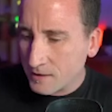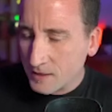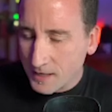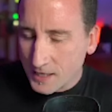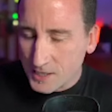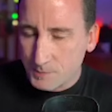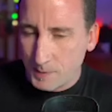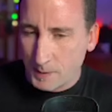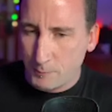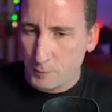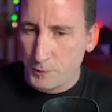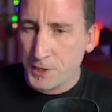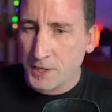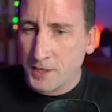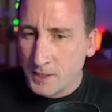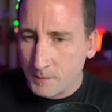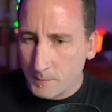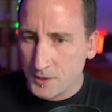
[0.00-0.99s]
that gets people
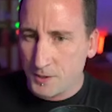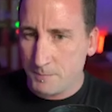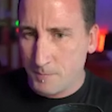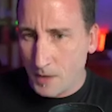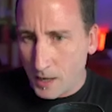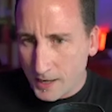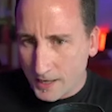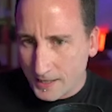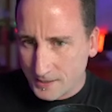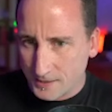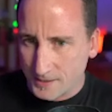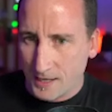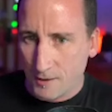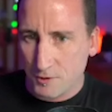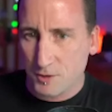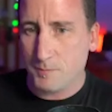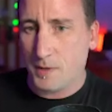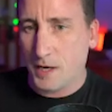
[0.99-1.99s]
thinking about the mind and how
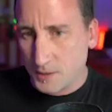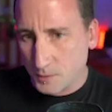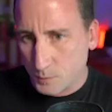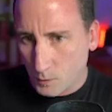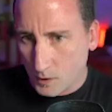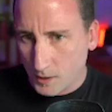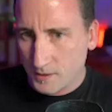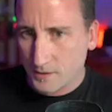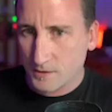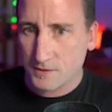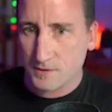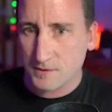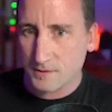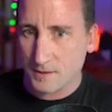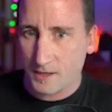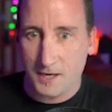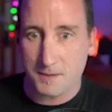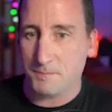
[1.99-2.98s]
the mind
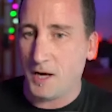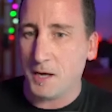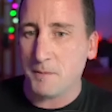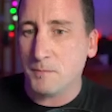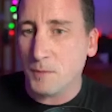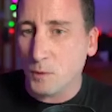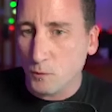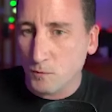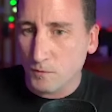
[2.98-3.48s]
works, I'm all